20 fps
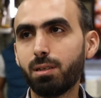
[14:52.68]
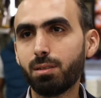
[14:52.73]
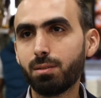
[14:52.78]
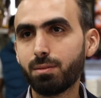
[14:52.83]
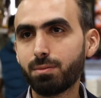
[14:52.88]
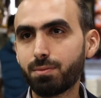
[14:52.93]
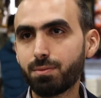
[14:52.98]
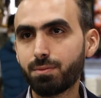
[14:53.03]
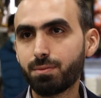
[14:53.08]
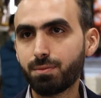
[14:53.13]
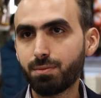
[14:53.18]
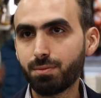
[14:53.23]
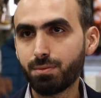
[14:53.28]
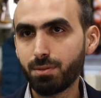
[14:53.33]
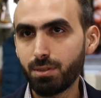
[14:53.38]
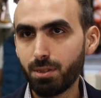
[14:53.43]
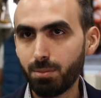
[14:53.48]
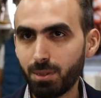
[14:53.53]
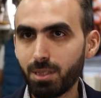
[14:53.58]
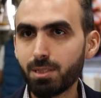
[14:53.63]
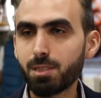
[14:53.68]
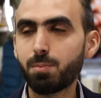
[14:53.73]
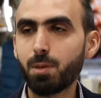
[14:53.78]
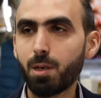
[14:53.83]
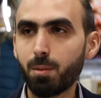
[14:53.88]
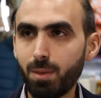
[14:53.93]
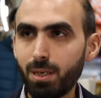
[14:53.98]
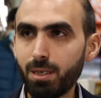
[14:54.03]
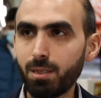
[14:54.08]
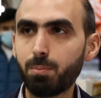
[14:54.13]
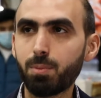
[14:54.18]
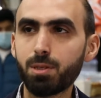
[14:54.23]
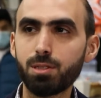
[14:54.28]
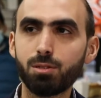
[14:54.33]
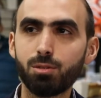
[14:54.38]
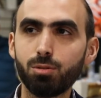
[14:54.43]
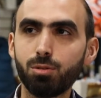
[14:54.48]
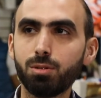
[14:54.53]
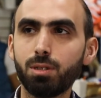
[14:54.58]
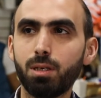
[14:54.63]
During the pandemic, our work
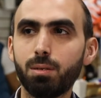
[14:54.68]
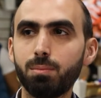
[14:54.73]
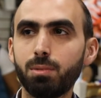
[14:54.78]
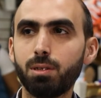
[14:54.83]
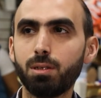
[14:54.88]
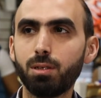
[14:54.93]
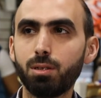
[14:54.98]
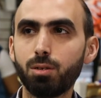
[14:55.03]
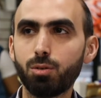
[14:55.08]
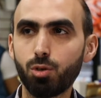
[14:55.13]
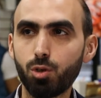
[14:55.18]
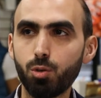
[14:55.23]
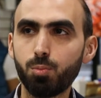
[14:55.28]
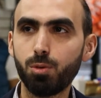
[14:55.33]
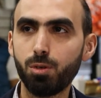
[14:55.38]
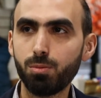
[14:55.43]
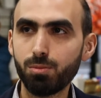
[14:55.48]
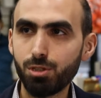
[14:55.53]
was hit very hard.